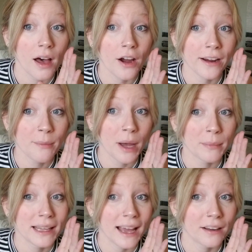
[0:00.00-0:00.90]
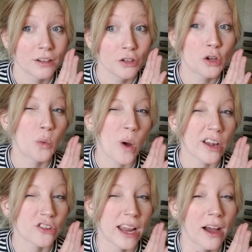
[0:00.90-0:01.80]
All right, mom and dad, you can
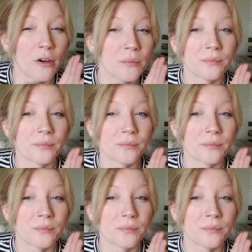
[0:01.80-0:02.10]
watch now.